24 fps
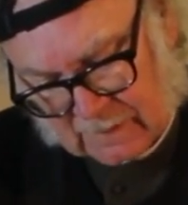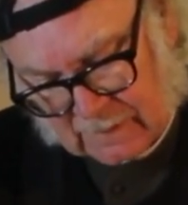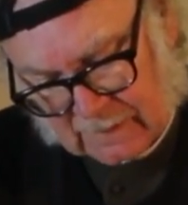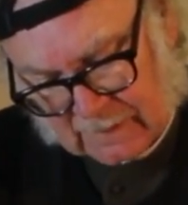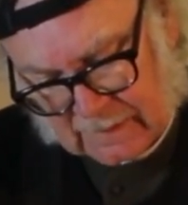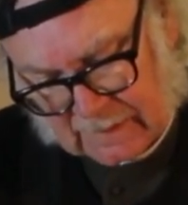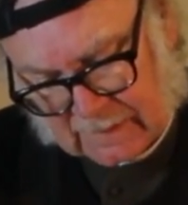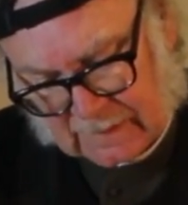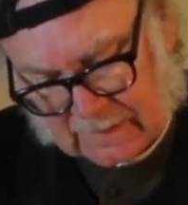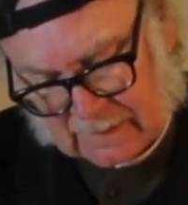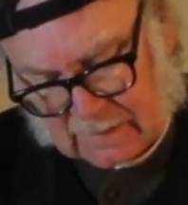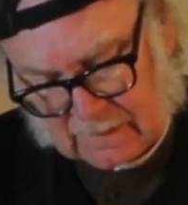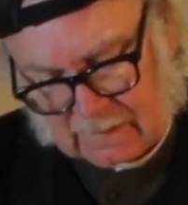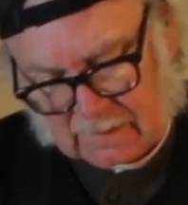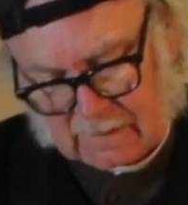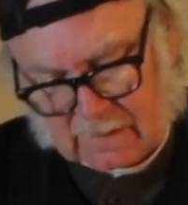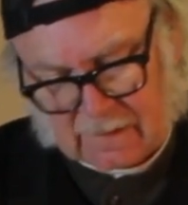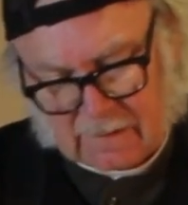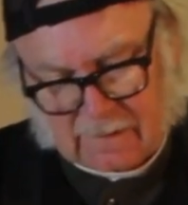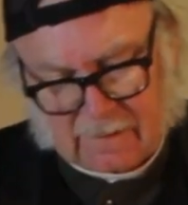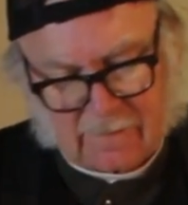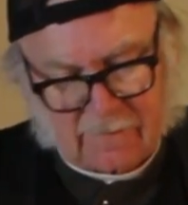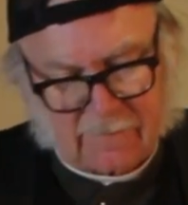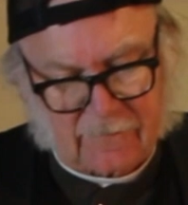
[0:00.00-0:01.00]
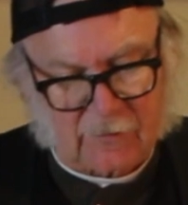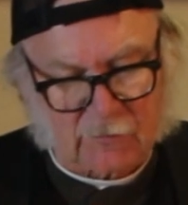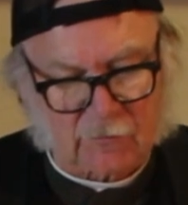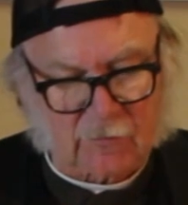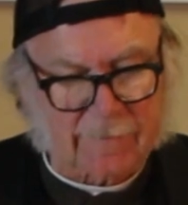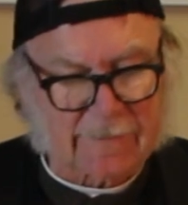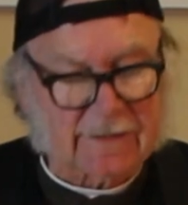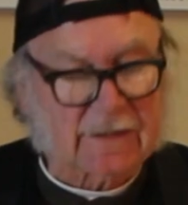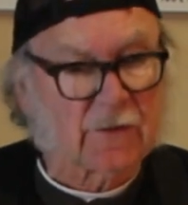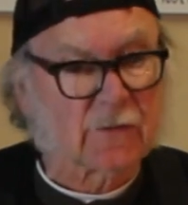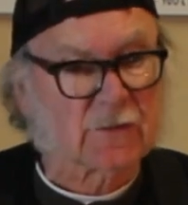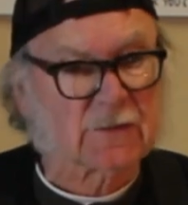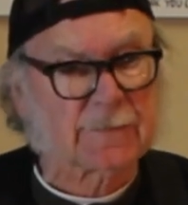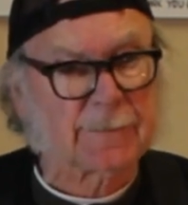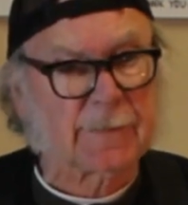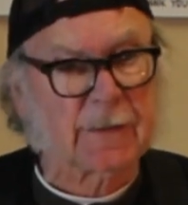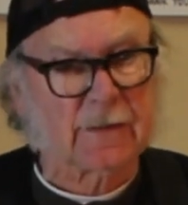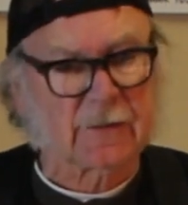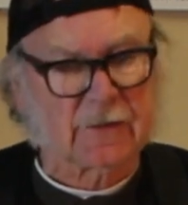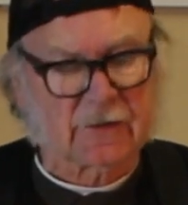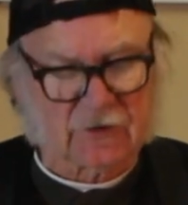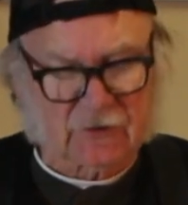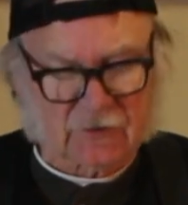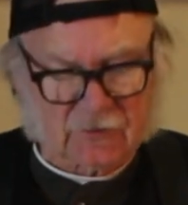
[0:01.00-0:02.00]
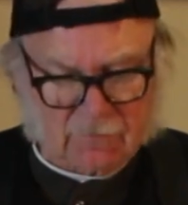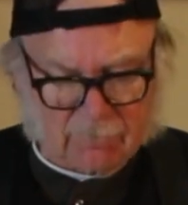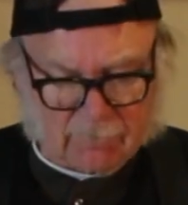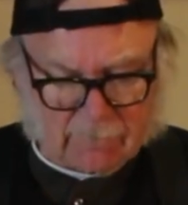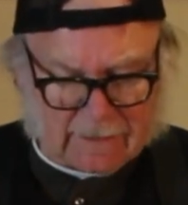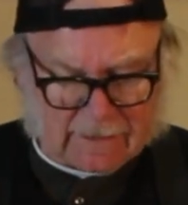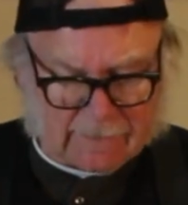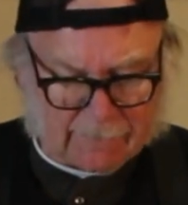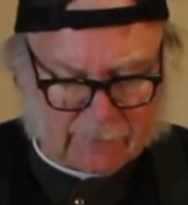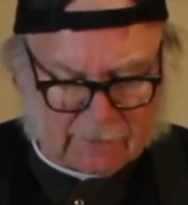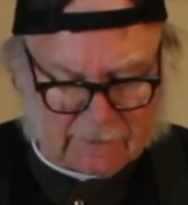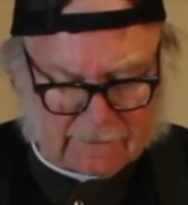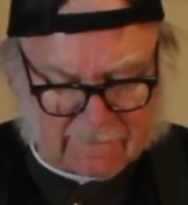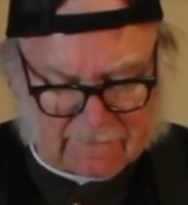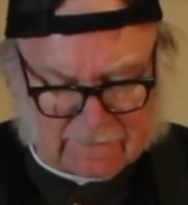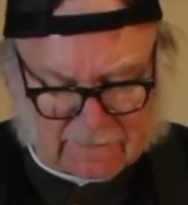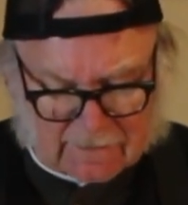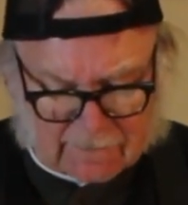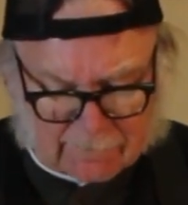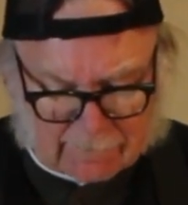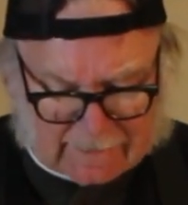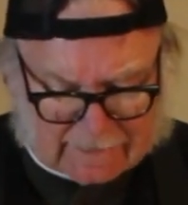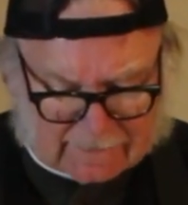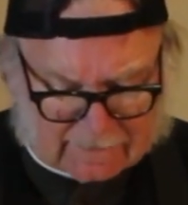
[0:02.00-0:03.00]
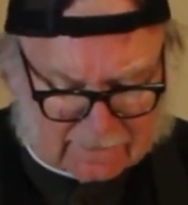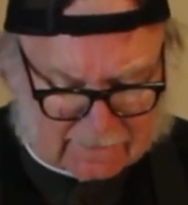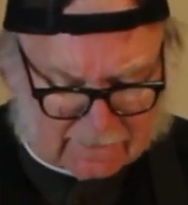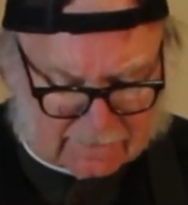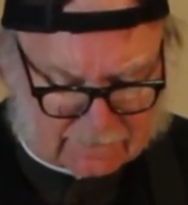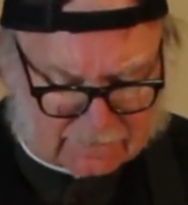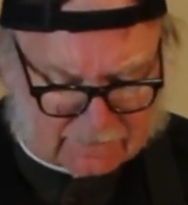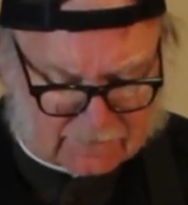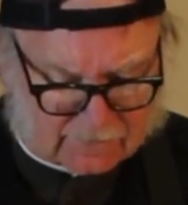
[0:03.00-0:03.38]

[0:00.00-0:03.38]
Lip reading: and there will be no spillage by putting the lid back on.